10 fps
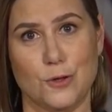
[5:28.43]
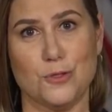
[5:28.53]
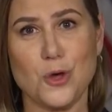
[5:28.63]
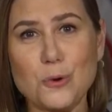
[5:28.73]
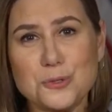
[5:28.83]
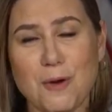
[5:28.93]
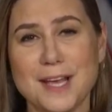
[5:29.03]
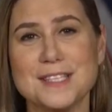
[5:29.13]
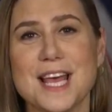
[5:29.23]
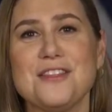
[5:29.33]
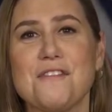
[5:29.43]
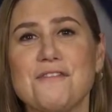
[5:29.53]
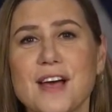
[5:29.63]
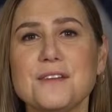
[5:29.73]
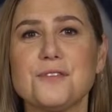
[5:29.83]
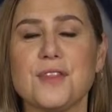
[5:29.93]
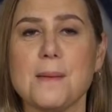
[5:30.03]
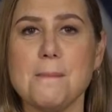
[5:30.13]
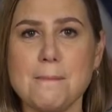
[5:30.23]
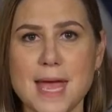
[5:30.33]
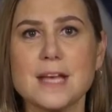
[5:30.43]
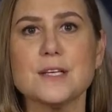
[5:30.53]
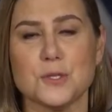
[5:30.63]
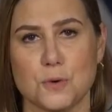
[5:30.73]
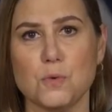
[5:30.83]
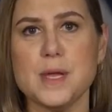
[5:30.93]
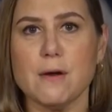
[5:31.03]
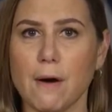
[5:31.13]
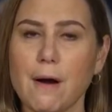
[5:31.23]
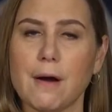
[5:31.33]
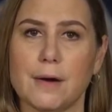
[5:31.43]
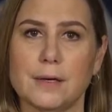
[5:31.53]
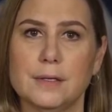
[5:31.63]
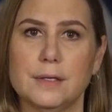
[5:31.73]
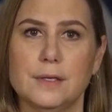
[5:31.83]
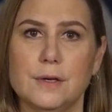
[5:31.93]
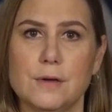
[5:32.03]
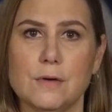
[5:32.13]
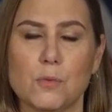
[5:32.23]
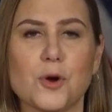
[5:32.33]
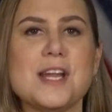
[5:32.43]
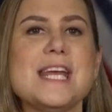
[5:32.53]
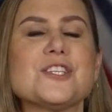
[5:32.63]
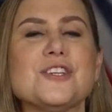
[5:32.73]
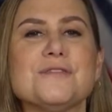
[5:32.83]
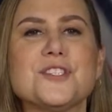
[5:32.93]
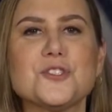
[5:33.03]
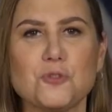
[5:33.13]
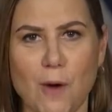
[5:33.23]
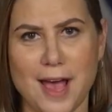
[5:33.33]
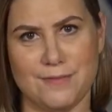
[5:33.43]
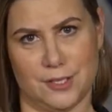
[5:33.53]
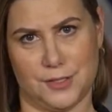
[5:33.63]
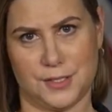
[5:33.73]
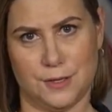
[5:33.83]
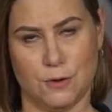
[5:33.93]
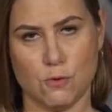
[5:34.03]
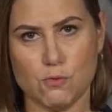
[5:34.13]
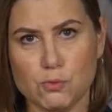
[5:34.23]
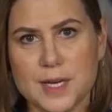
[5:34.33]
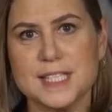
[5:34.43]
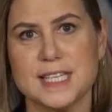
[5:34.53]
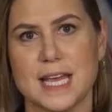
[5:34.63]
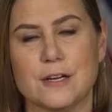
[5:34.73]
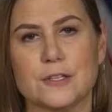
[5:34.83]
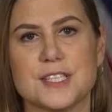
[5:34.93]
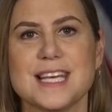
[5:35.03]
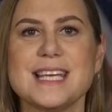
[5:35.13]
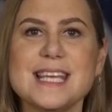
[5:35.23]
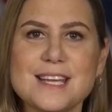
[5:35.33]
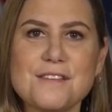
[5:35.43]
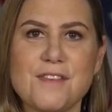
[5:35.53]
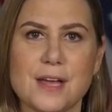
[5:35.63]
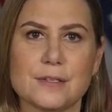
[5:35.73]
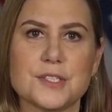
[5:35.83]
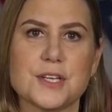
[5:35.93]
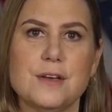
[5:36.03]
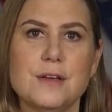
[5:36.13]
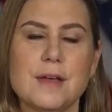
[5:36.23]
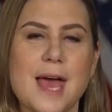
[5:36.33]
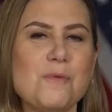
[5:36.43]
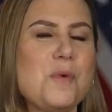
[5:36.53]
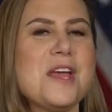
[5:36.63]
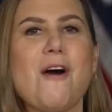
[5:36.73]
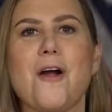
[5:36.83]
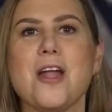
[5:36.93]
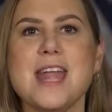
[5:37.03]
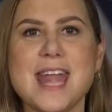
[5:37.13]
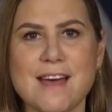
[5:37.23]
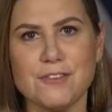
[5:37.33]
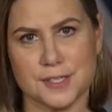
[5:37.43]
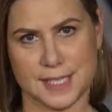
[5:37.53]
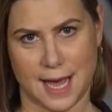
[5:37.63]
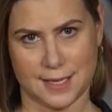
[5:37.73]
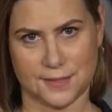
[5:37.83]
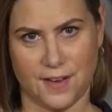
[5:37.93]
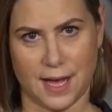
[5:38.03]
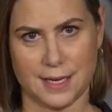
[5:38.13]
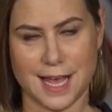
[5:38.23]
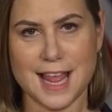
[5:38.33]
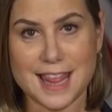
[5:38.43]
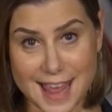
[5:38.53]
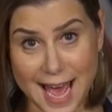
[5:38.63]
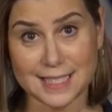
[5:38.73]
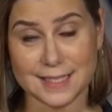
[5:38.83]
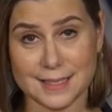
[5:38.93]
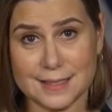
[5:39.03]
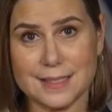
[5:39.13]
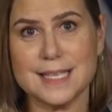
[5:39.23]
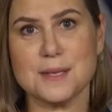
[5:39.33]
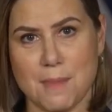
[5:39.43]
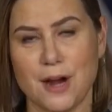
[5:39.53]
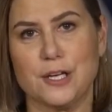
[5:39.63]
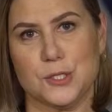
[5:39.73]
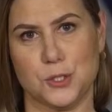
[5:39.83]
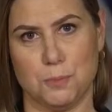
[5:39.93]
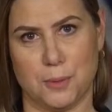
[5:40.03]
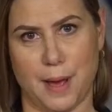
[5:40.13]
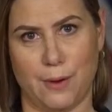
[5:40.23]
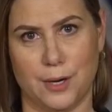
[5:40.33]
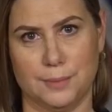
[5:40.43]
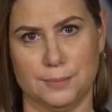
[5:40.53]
Those rights and the fight for them make us who we are. We're a nation of strivers, risk takers, innovators, and we are never satisfied. That is America's superpower.